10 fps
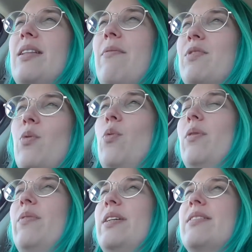loves
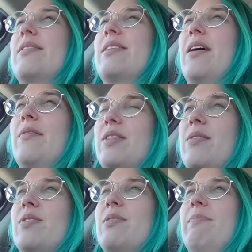all of his gifts.
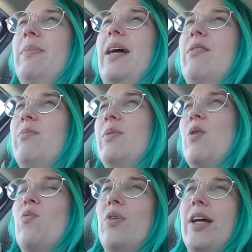He's like
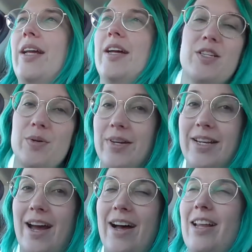really into
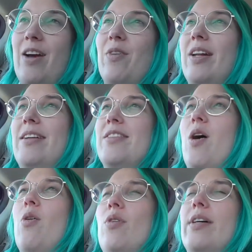it now, like really into
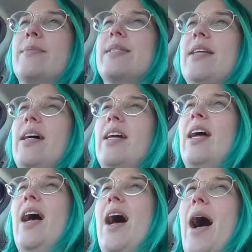the whole Christmas
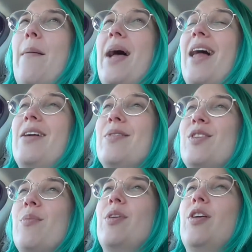thing. Ellie
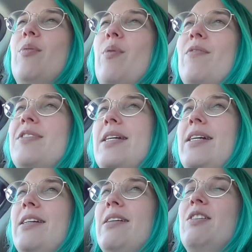was super cute, but
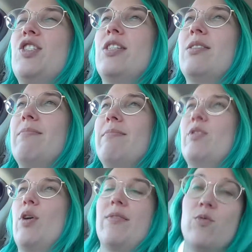obviously she's
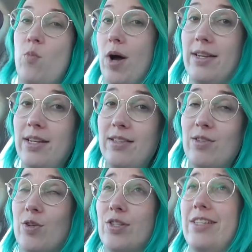not even one yet,
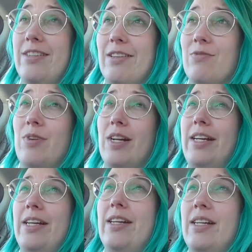so she doesn't
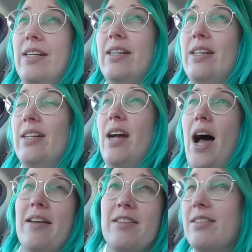really
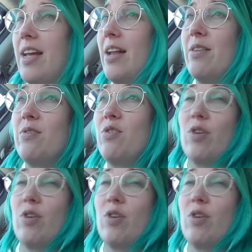understand